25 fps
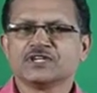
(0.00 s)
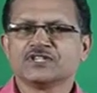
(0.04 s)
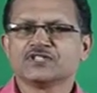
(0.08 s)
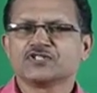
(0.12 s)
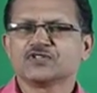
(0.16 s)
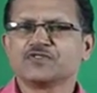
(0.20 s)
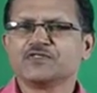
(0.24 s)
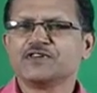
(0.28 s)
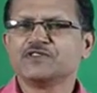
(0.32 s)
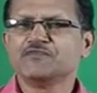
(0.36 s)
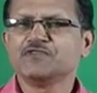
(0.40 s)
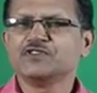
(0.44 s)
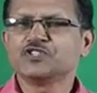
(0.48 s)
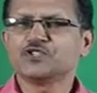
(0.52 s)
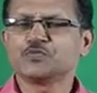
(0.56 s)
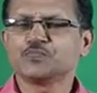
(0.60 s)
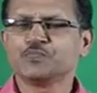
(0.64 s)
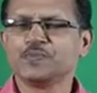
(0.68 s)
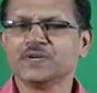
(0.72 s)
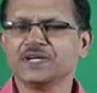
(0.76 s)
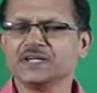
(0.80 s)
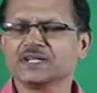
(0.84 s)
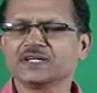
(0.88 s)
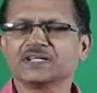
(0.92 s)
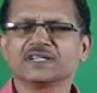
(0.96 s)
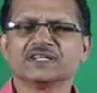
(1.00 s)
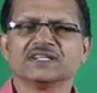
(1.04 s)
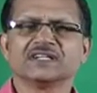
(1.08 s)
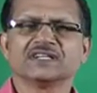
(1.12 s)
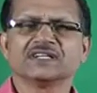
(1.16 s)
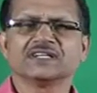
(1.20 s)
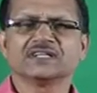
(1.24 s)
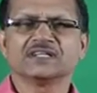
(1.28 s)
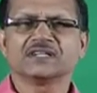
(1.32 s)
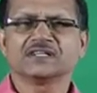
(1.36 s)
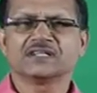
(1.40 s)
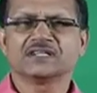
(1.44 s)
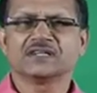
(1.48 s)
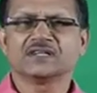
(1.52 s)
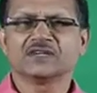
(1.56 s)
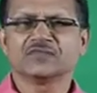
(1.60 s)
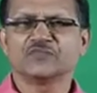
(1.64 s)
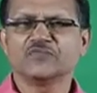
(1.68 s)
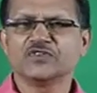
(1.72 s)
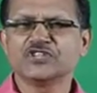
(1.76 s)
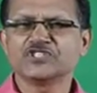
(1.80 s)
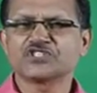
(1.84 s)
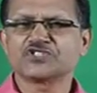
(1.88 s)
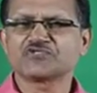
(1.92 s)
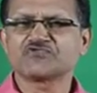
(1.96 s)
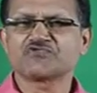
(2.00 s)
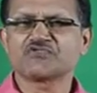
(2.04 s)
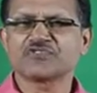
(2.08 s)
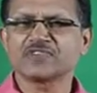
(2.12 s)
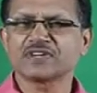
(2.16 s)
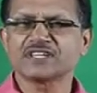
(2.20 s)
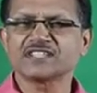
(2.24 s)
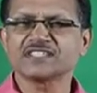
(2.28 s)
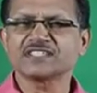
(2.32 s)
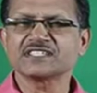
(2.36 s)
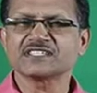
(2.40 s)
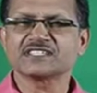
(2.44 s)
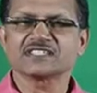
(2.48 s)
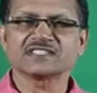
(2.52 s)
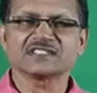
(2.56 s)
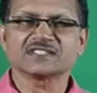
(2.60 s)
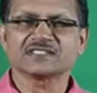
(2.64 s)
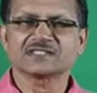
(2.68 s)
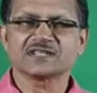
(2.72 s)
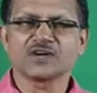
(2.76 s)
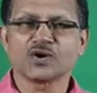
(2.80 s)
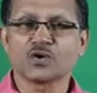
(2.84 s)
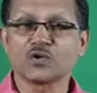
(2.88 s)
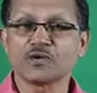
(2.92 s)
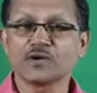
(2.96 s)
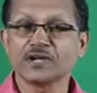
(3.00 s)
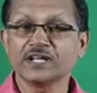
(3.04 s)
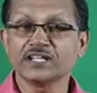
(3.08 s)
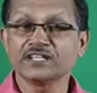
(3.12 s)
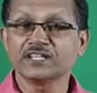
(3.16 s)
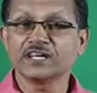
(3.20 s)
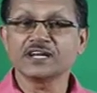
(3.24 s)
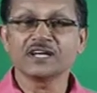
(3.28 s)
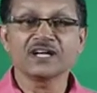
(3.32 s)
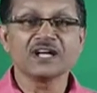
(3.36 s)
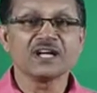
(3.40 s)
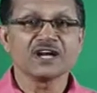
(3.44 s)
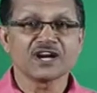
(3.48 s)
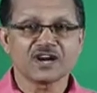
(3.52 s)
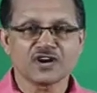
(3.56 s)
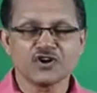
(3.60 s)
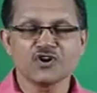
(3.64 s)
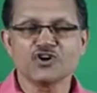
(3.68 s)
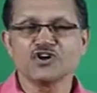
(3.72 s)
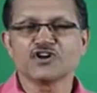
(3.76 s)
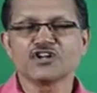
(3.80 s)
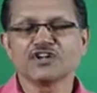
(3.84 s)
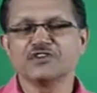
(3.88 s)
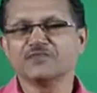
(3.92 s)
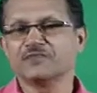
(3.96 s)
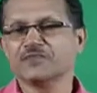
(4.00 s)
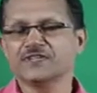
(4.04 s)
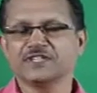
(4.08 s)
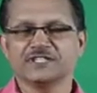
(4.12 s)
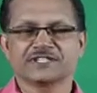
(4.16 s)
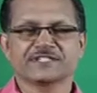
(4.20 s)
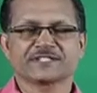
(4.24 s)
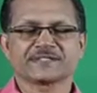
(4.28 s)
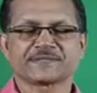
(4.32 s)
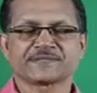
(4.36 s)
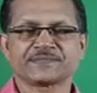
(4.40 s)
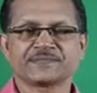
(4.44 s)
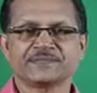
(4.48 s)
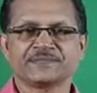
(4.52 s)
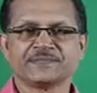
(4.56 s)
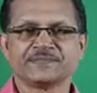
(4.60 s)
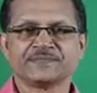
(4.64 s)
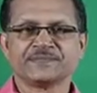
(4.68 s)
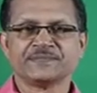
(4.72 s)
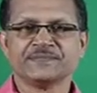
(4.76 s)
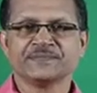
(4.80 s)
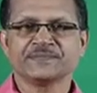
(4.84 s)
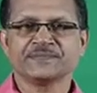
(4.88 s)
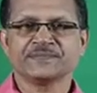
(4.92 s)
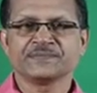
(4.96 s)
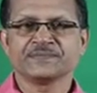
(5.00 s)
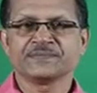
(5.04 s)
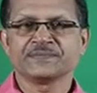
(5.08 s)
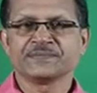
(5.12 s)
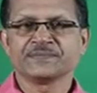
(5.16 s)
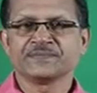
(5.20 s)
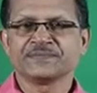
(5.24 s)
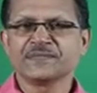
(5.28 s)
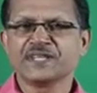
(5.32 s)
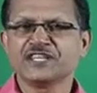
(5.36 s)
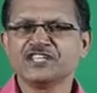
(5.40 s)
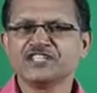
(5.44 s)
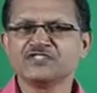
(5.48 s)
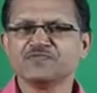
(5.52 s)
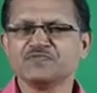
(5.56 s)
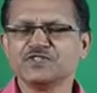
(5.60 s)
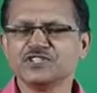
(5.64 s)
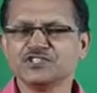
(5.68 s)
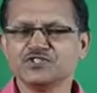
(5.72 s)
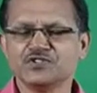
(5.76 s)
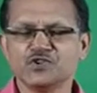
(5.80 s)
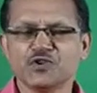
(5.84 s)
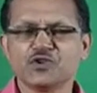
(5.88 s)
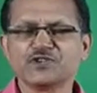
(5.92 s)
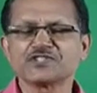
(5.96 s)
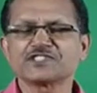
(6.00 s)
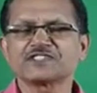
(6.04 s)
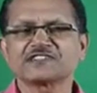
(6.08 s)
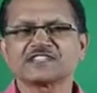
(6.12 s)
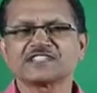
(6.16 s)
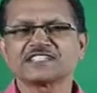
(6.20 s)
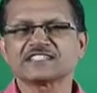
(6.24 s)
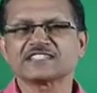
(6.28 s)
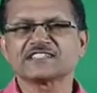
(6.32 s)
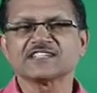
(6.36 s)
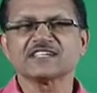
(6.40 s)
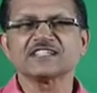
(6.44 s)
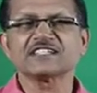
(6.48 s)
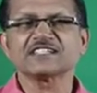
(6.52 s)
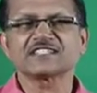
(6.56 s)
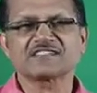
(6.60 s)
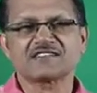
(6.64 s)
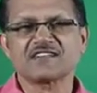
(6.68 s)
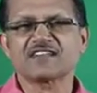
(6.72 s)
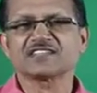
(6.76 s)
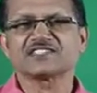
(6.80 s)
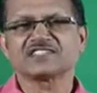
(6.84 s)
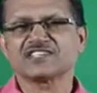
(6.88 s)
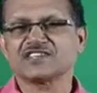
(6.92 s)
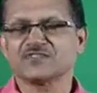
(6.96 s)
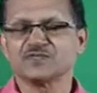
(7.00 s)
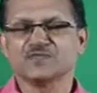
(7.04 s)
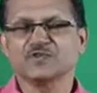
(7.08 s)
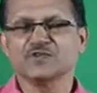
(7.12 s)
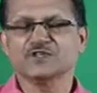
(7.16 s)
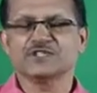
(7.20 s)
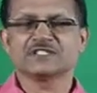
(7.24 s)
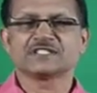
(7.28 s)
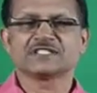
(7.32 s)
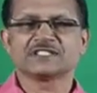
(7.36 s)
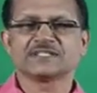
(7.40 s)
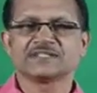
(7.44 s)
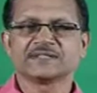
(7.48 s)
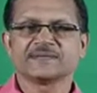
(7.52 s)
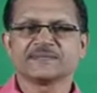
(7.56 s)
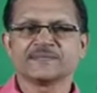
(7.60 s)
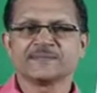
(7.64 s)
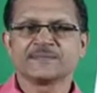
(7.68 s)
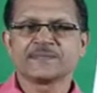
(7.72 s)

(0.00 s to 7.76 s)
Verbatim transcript: So, when we speak we stress only the consonant words that is we do not stress the structure words.